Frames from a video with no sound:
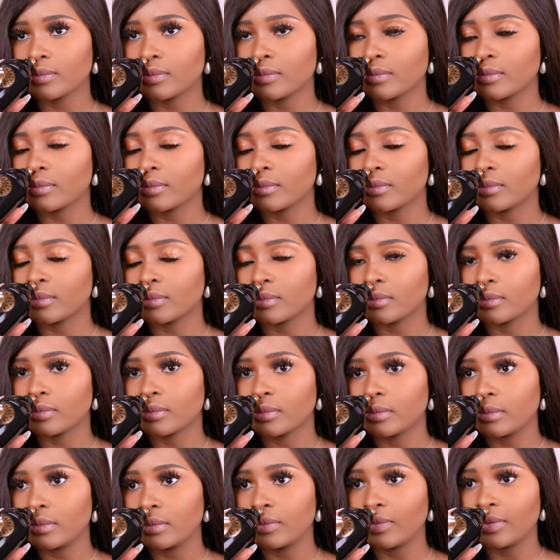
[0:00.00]
Mmm
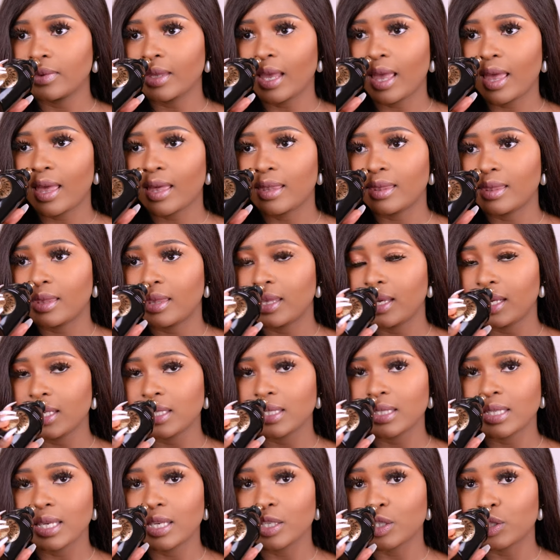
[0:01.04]
and
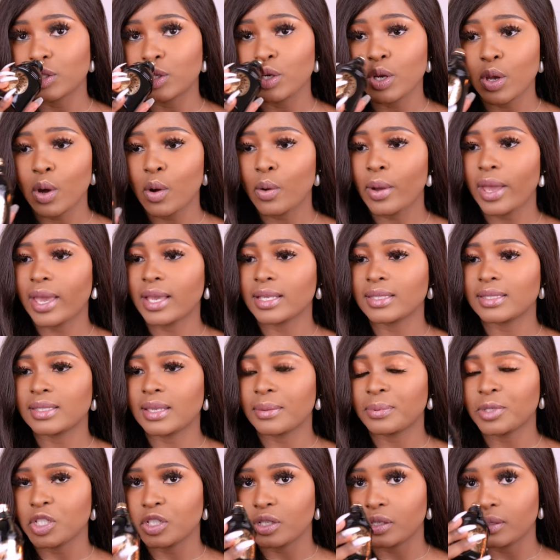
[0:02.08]
this is no
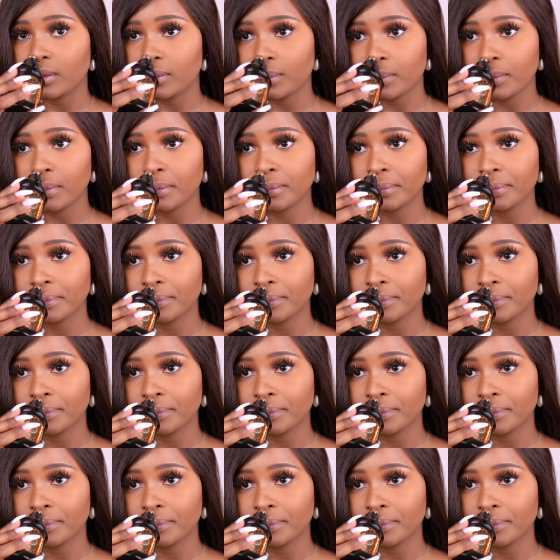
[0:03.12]
exception.